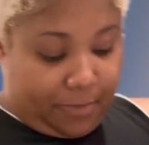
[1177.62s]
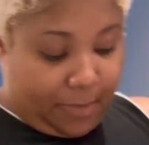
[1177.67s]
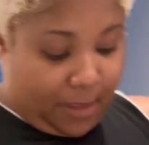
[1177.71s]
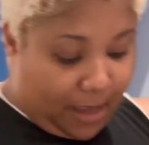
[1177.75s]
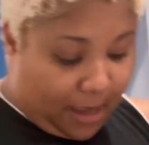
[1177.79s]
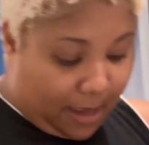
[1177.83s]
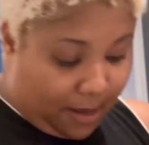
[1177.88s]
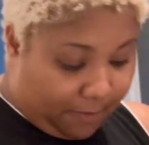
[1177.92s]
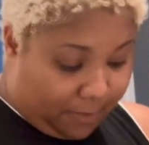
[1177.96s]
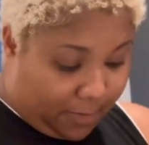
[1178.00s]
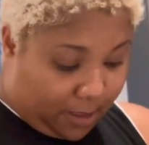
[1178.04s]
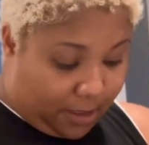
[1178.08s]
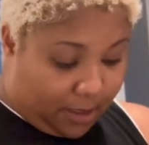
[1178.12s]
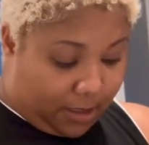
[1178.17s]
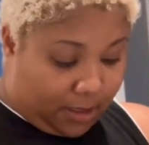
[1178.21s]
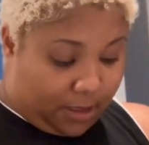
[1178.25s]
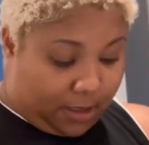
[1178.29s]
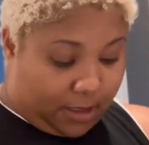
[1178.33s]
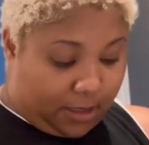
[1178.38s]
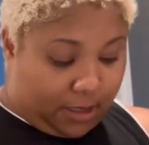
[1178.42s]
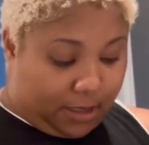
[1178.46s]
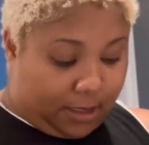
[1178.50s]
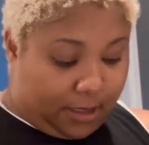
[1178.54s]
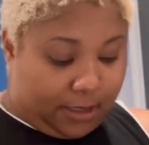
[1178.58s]
I'm
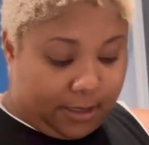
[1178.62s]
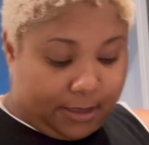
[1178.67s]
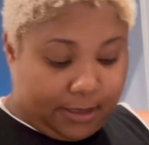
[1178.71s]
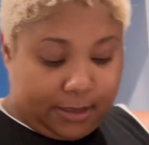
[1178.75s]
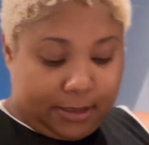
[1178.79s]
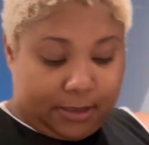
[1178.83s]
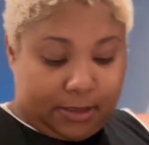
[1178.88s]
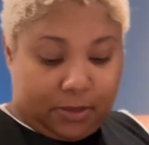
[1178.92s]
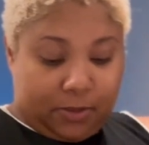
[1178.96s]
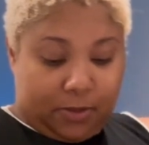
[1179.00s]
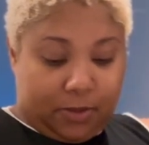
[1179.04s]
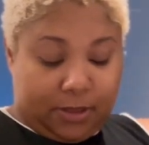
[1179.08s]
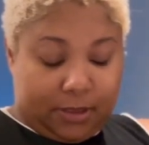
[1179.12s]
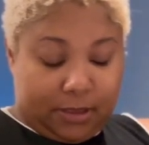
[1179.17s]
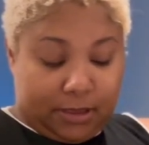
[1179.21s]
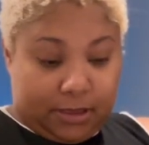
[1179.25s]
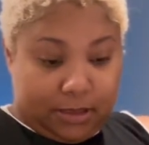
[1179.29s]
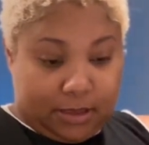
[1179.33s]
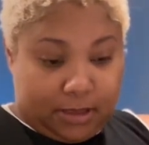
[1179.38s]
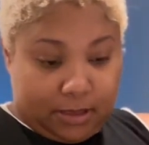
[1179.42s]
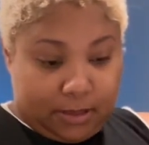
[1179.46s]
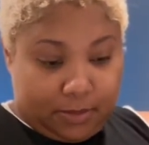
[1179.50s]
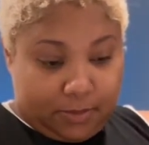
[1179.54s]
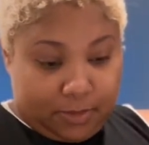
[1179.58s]
gonna squirt
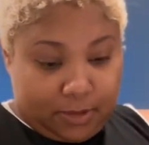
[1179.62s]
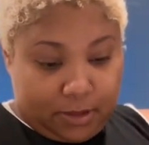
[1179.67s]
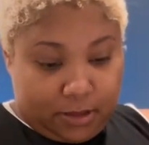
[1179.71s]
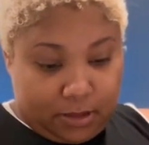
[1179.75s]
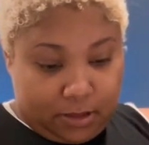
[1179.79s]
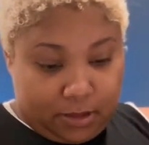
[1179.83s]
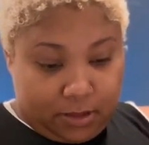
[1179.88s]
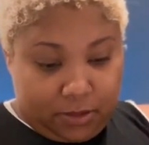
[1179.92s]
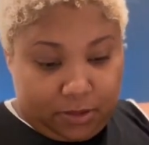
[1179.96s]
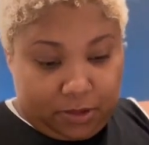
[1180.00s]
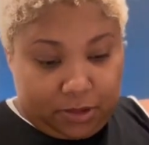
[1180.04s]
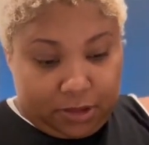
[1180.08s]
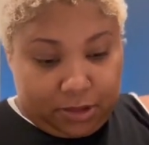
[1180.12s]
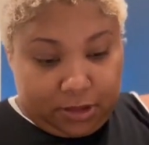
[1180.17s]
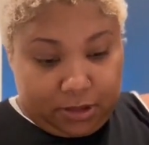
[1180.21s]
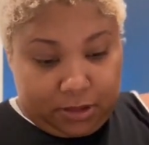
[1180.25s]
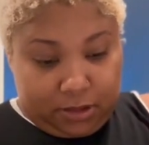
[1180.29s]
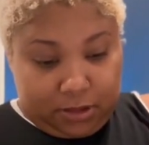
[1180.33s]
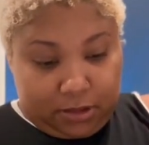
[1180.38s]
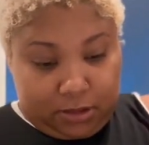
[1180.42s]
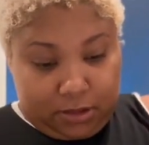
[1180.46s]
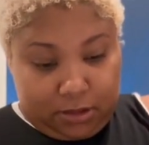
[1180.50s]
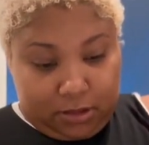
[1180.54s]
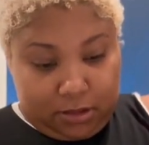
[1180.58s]
some
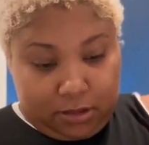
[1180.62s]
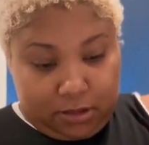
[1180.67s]
solution